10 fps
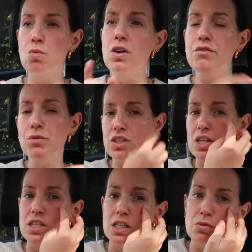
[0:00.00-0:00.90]
one of which
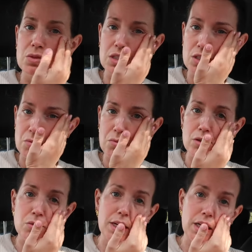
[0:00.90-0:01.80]
actually was the jumper I
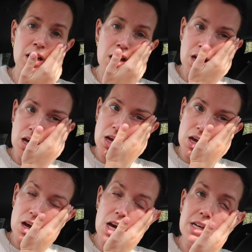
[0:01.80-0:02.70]
was wearing
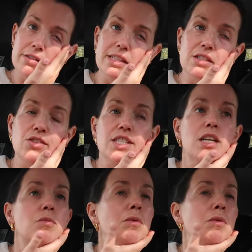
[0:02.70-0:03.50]
earlier in this video.